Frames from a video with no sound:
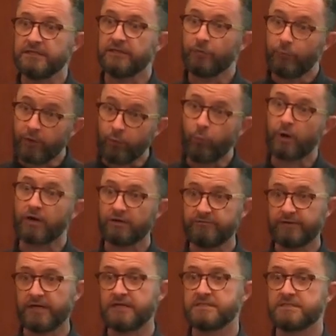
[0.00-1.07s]
the real work of
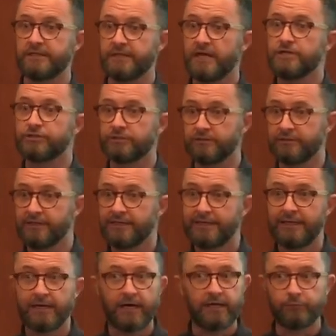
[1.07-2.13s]
reconciliation,
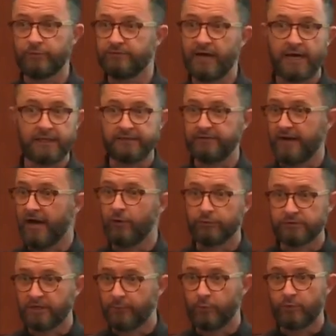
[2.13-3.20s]
uh, we've got to live it out.
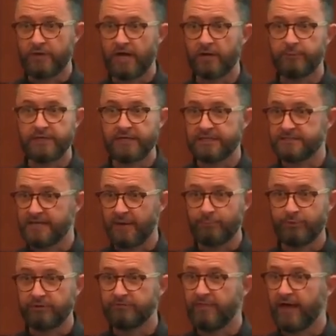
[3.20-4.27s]
I mean, we've got to be an
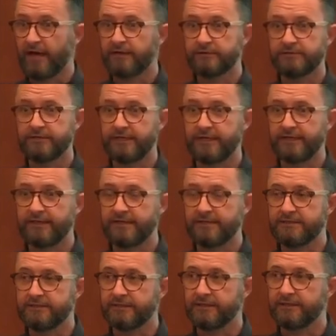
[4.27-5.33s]
example of that. And I
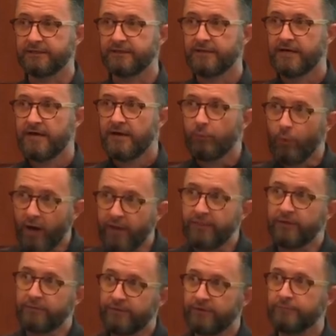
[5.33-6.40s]
think uh, well,
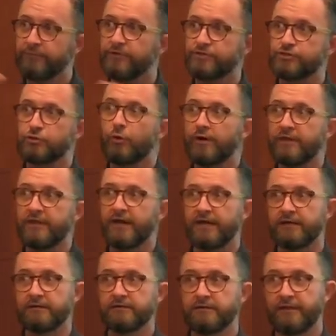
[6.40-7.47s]
the, the, the, story that,
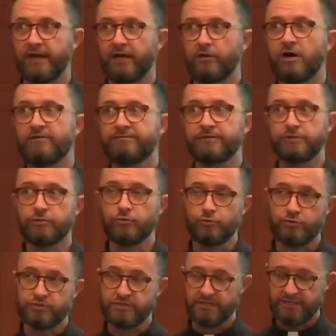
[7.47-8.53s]
I, that I'll often
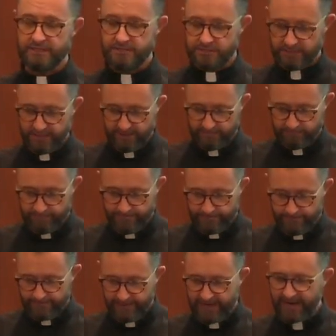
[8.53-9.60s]
use is, um,
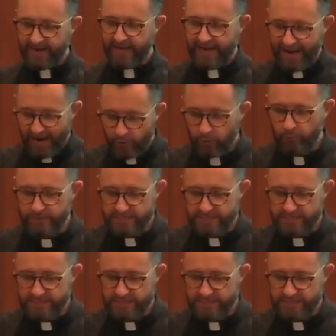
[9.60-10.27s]
and, and how are we